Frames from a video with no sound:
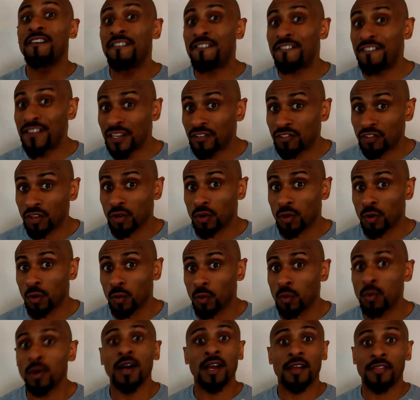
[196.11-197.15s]

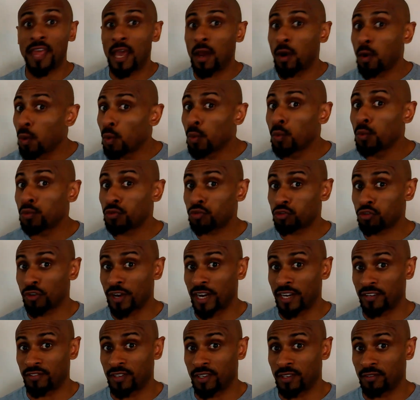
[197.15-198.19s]
physical, they're all
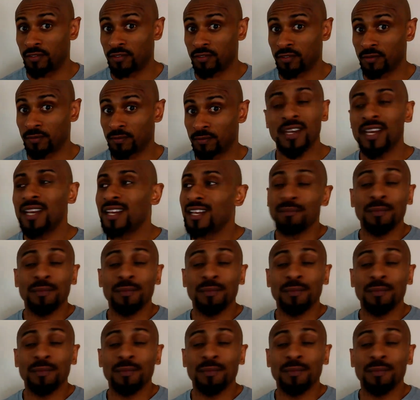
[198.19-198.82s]
stresses.